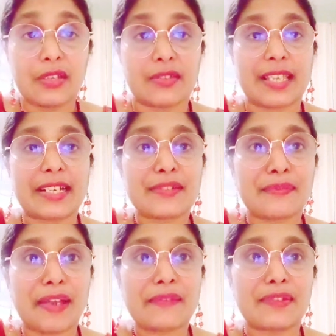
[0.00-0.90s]
You're
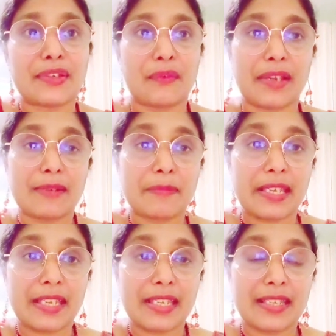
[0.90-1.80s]
satisfied with your
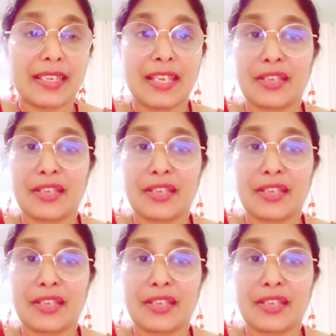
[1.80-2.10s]
well-being.